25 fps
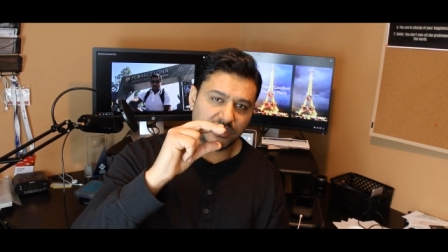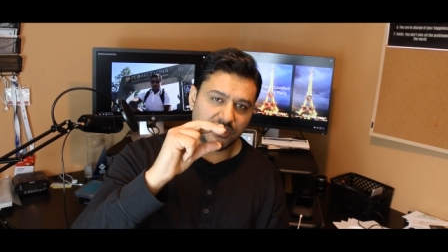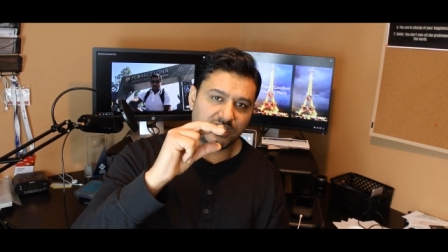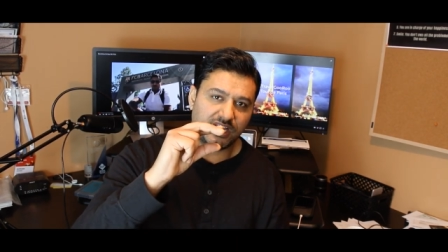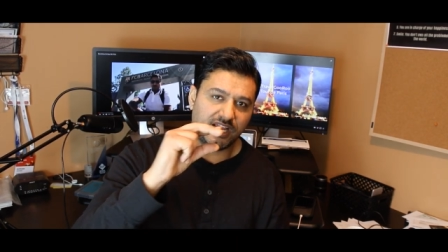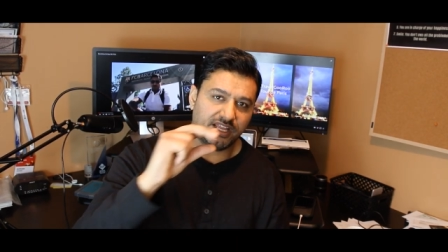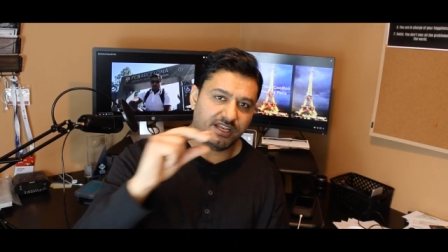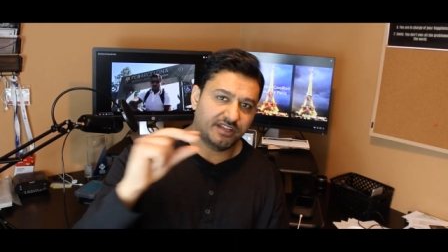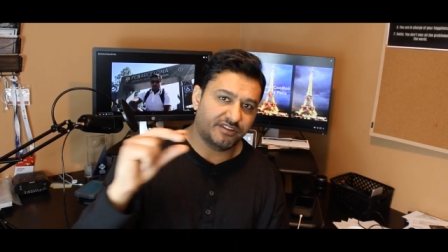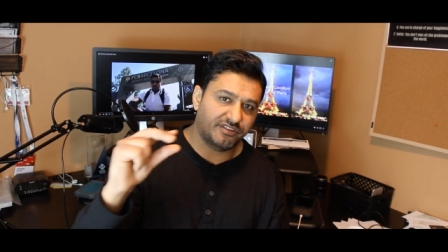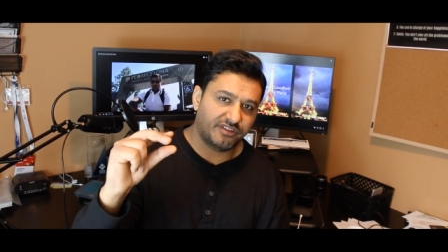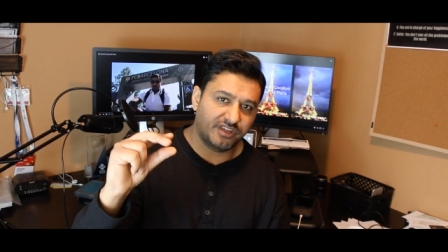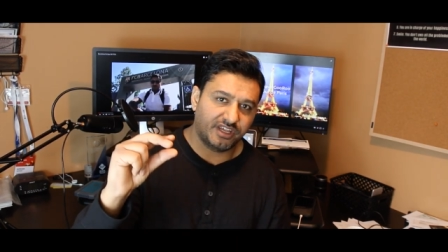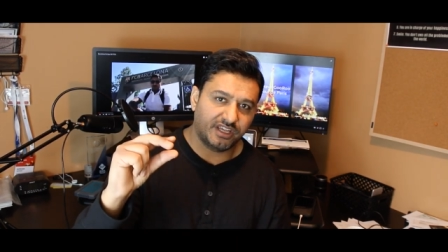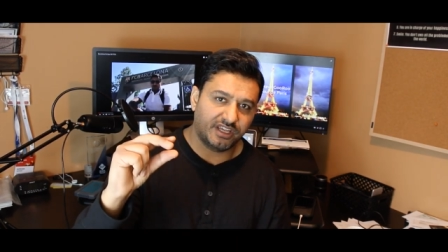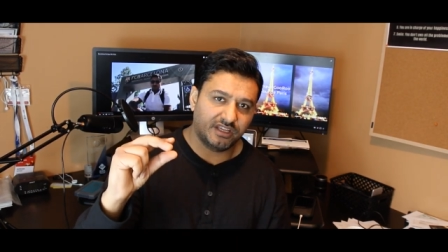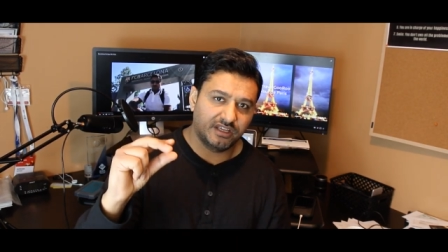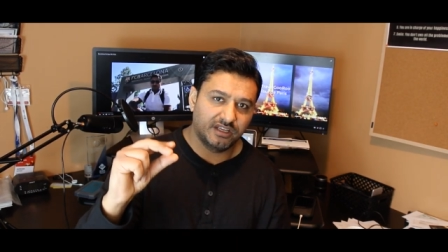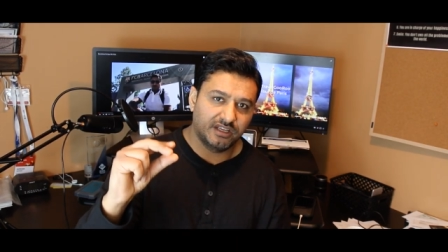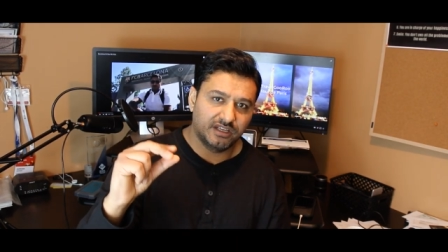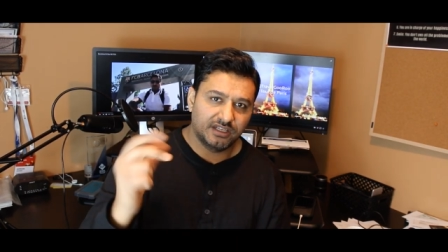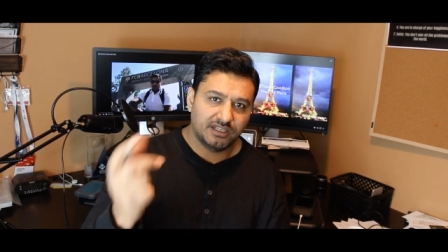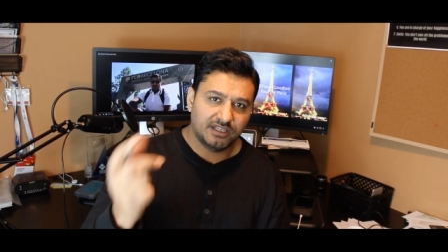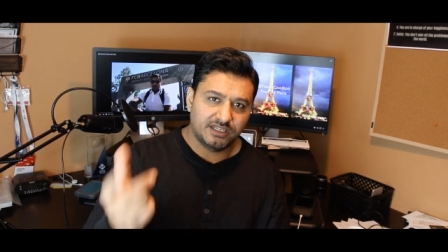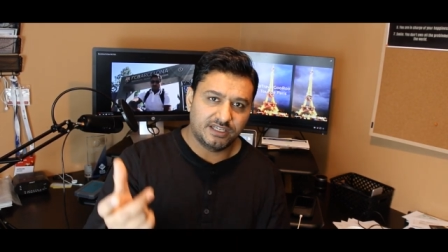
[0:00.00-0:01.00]
kind of thing,
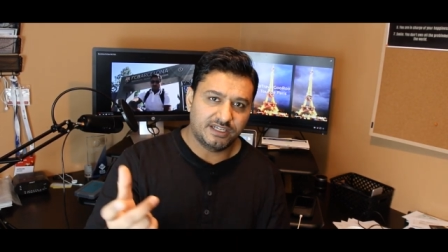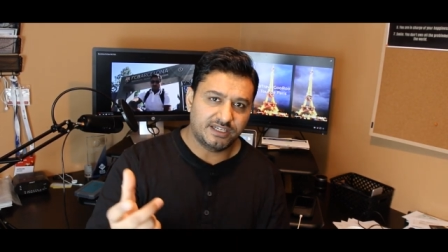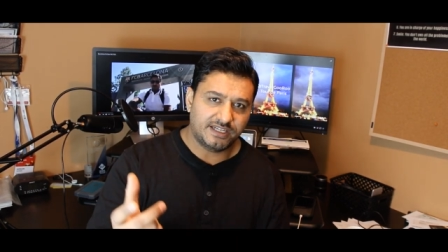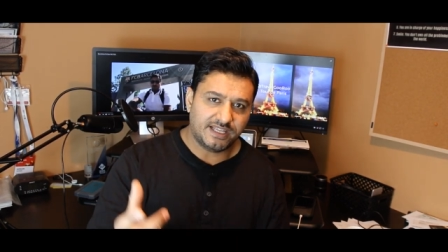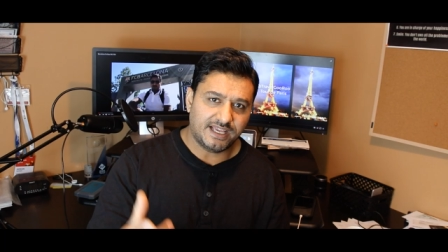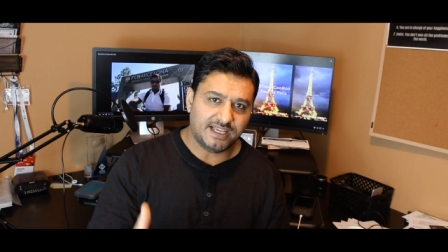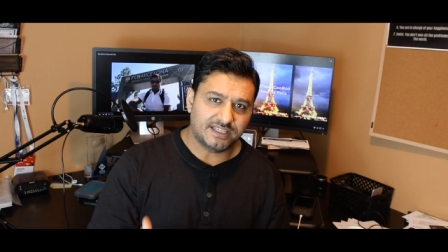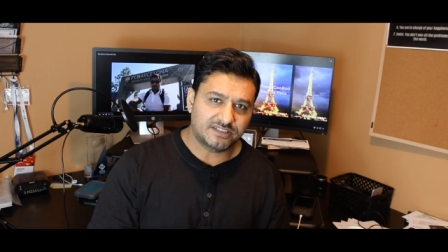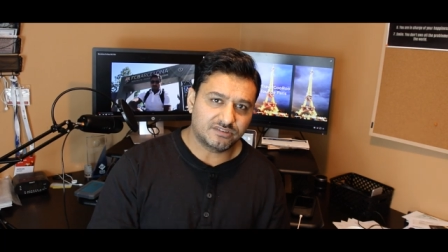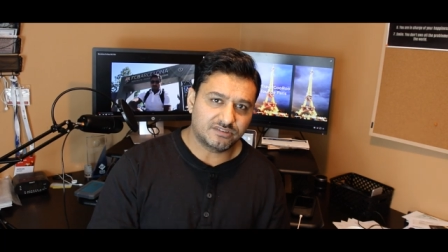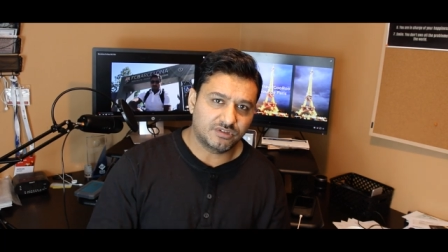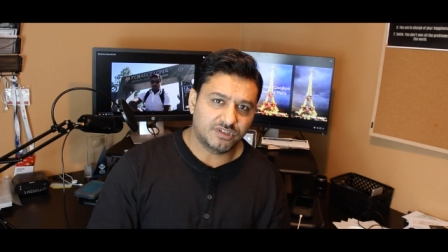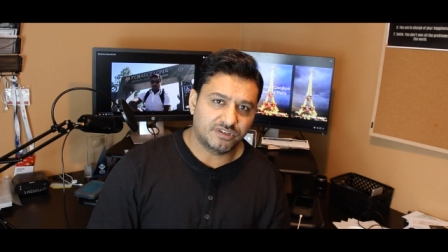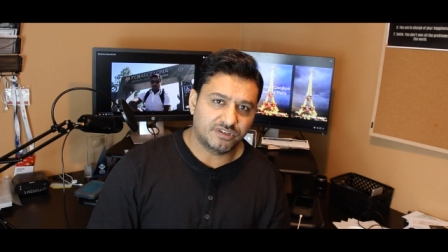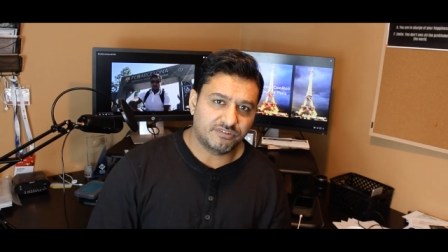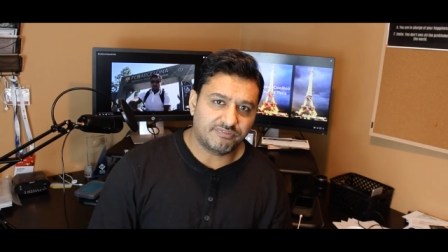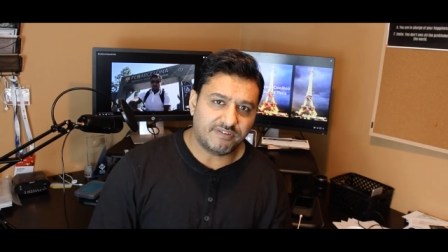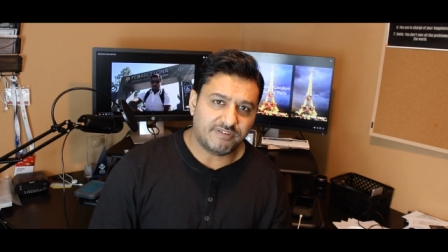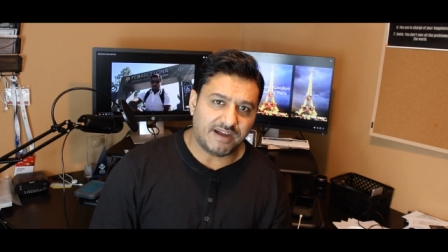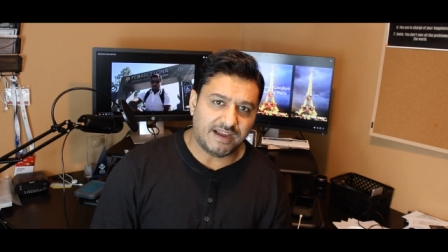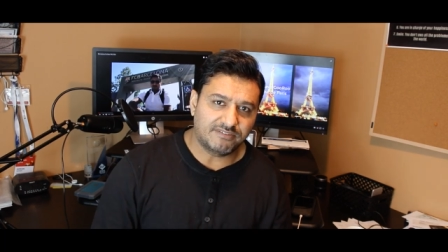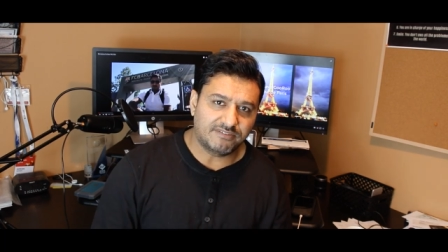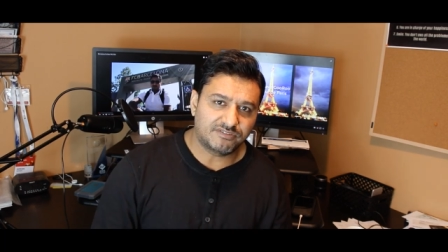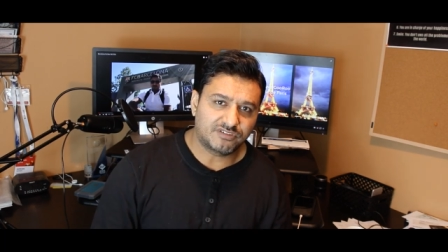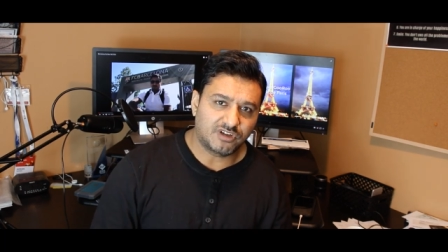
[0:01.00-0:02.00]
it has only
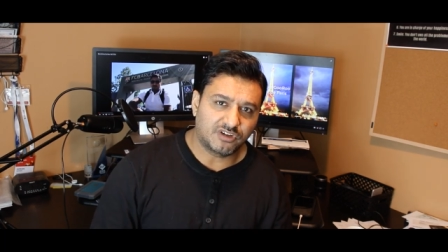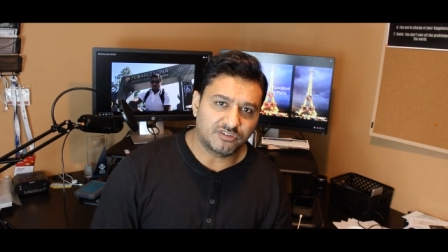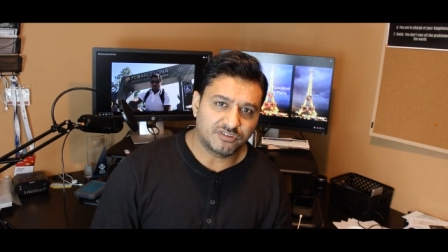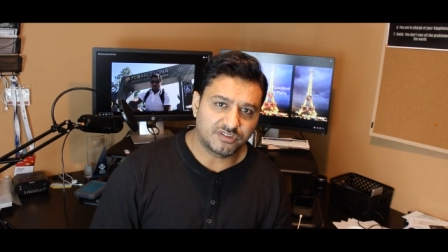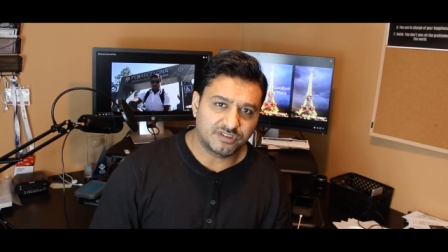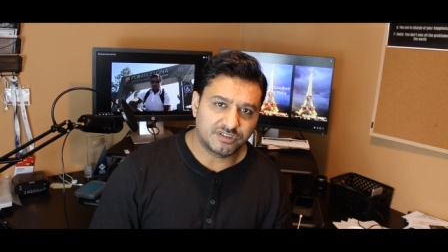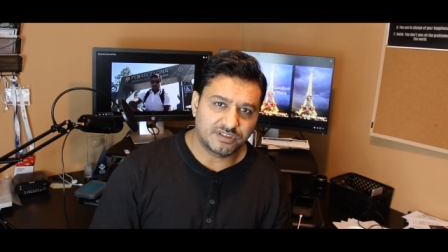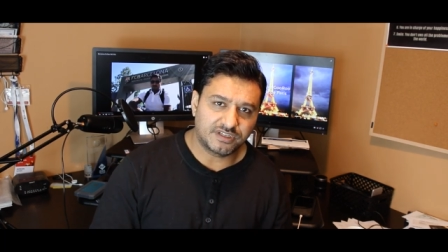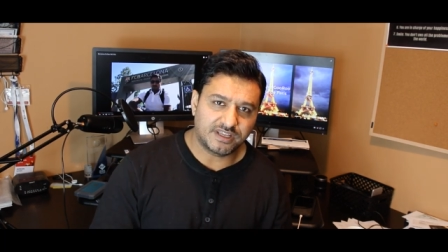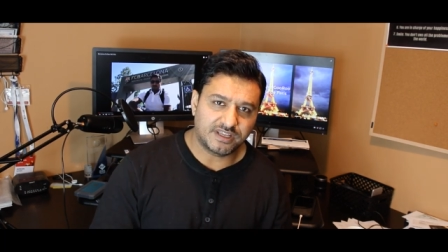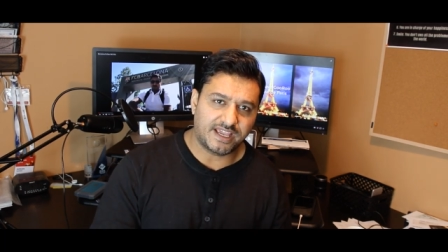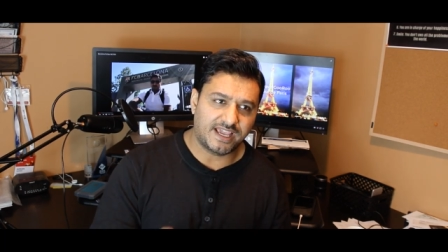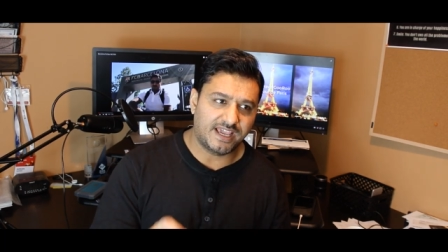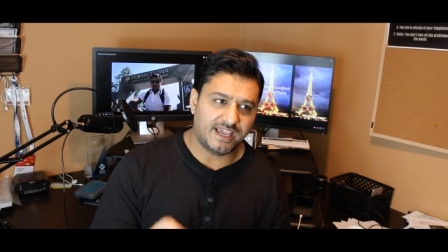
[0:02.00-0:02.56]
5000